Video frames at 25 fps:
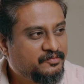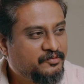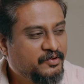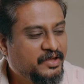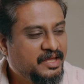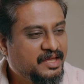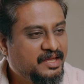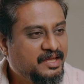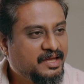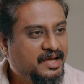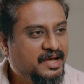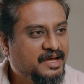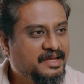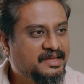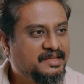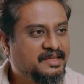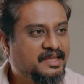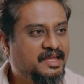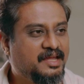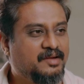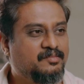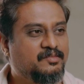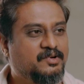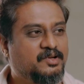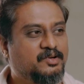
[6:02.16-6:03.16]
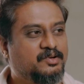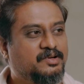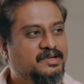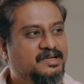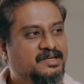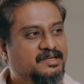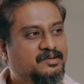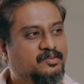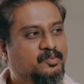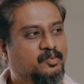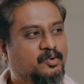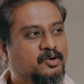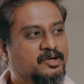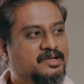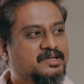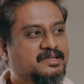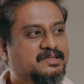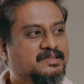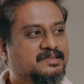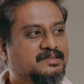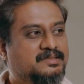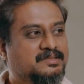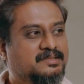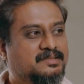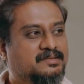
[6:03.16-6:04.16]
way I came to it
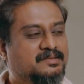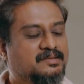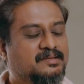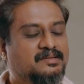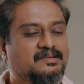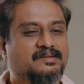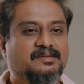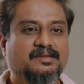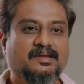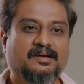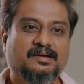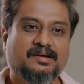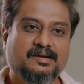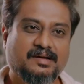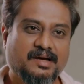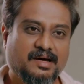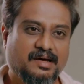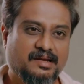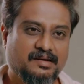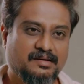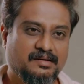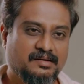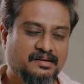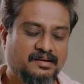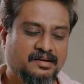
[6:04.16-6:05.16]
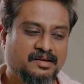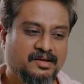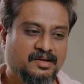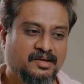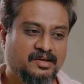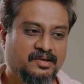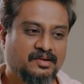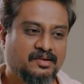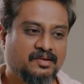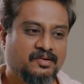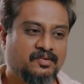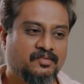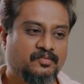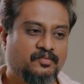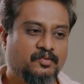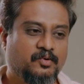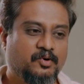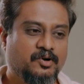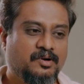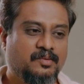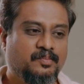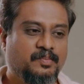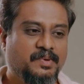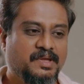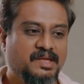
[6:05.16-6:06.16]
was the gun
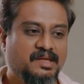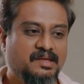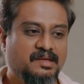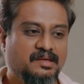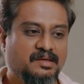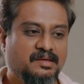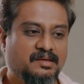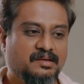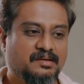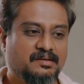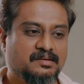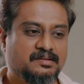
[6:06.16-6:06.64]
would be,